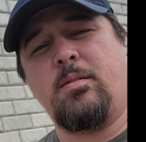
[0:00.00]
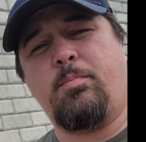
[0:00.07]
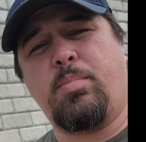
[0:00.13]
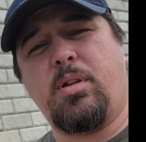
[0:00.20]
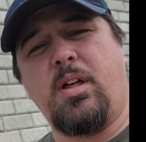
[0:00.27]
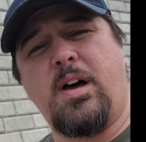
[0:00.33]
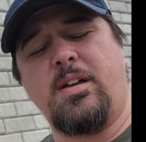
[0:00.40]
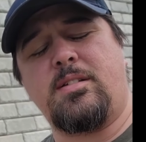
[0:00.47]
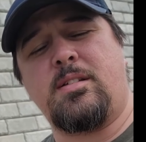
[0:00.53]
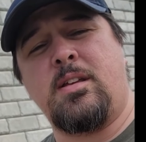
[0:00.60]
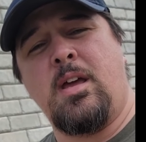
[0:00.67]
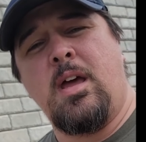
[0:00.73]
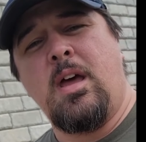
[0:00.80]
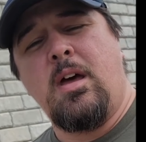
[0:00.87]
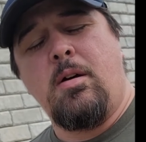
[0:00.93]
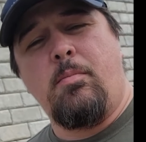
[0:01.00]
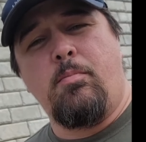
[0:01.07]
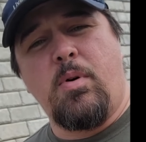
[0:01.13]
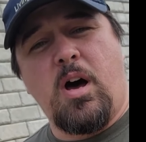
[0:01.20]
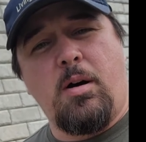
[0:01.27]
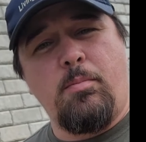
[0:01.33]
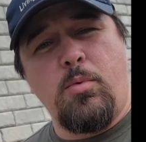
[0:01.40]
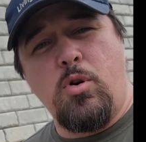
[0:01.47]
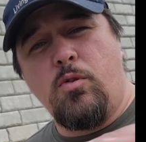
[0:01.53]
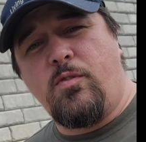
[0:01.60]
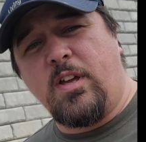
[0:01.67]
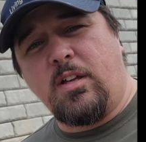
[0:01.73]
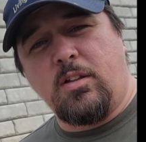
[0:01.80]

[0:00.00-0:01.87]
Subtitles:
plus a moving